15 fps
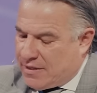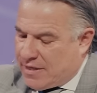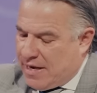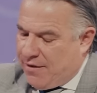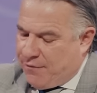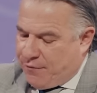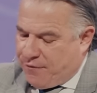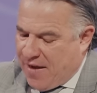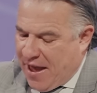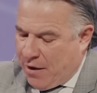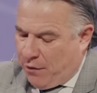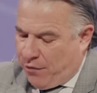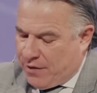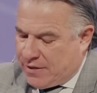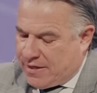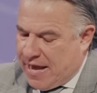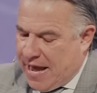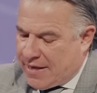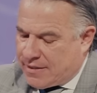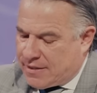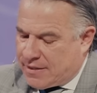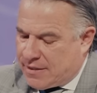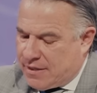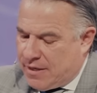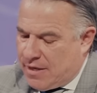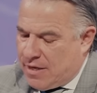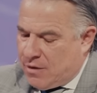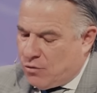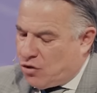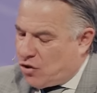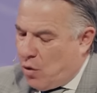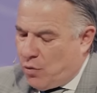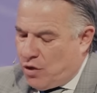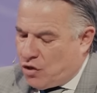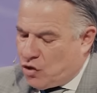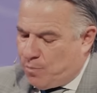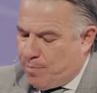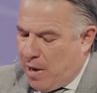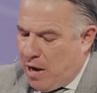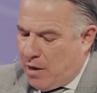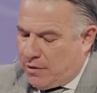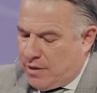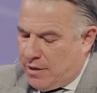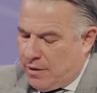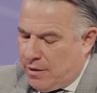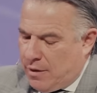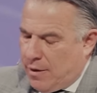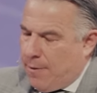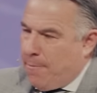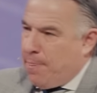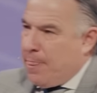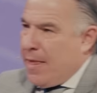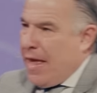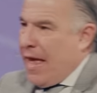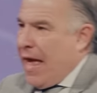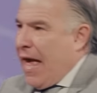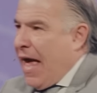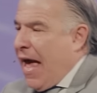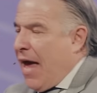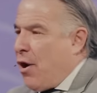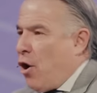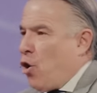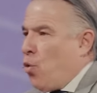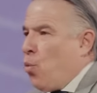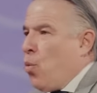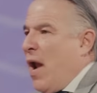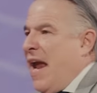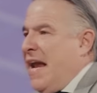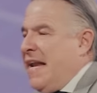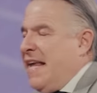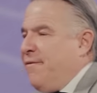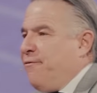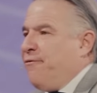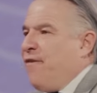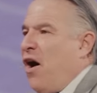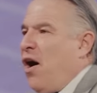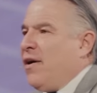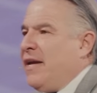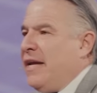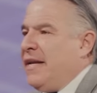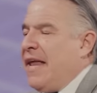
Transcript: He said he failed the test, so despondent. And on a rainy, foggy